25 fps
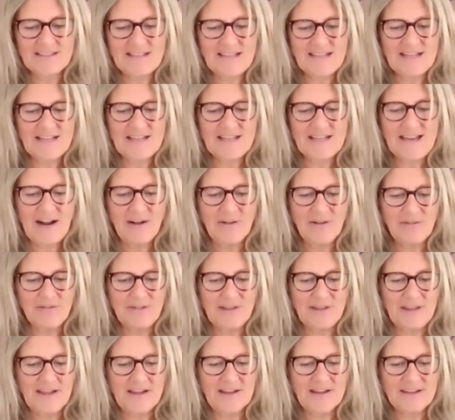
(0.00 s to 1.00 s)
getting out
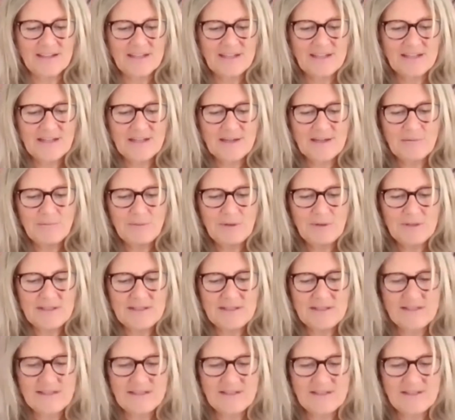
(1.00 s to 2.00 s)
there. But,
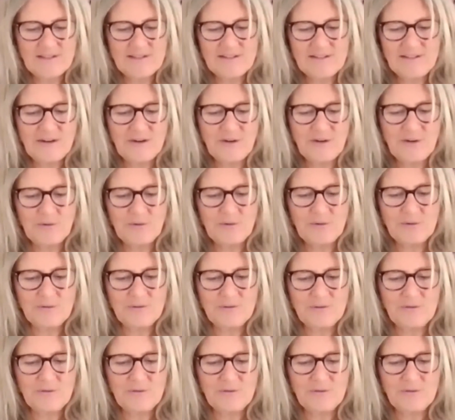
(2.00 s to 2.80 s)
you know,